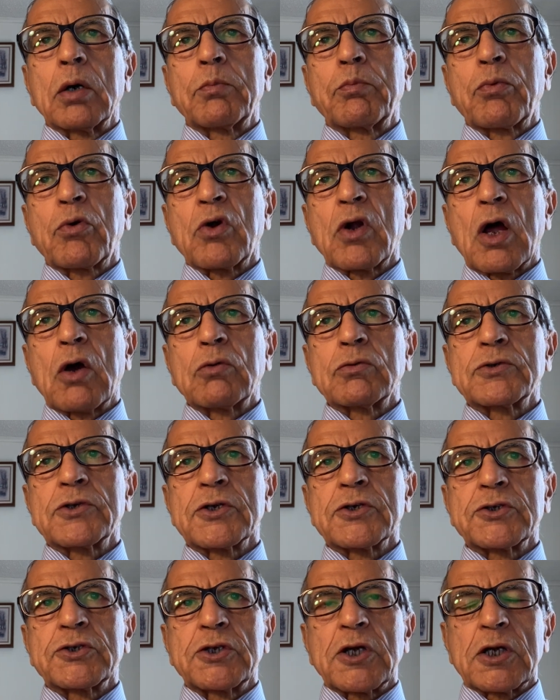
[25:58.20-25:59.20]
pronounced
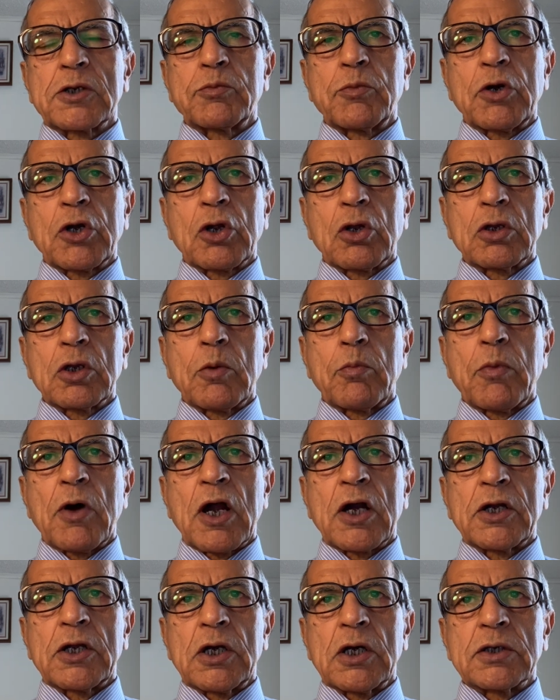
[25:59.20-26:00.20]
his judgment on the
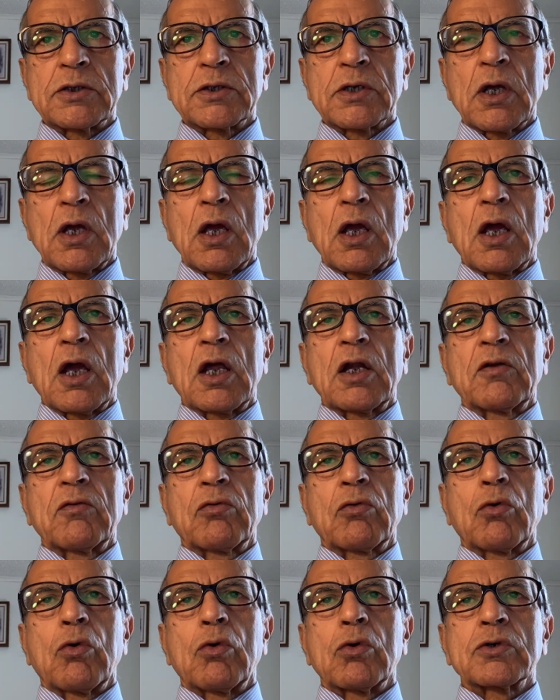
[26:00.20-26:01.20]
Banias. And
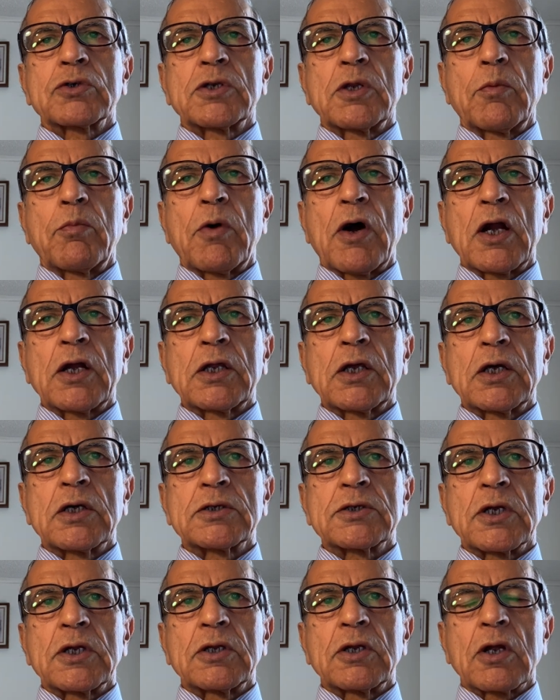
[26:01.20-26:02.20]
of course, the
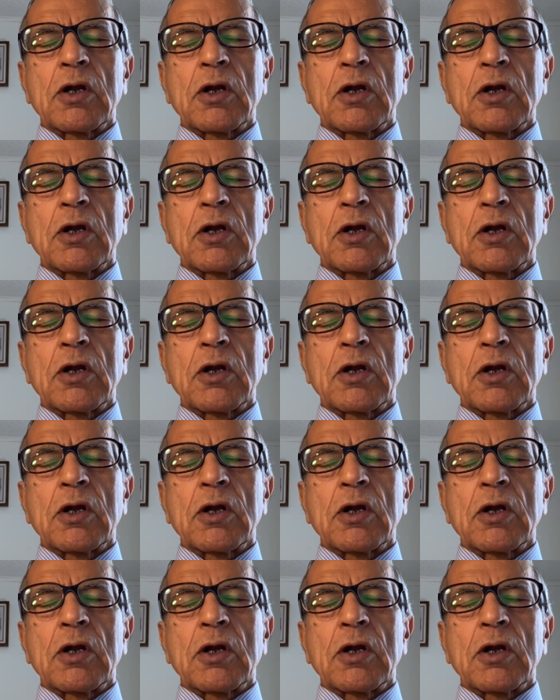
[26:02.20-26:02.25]
Banias and the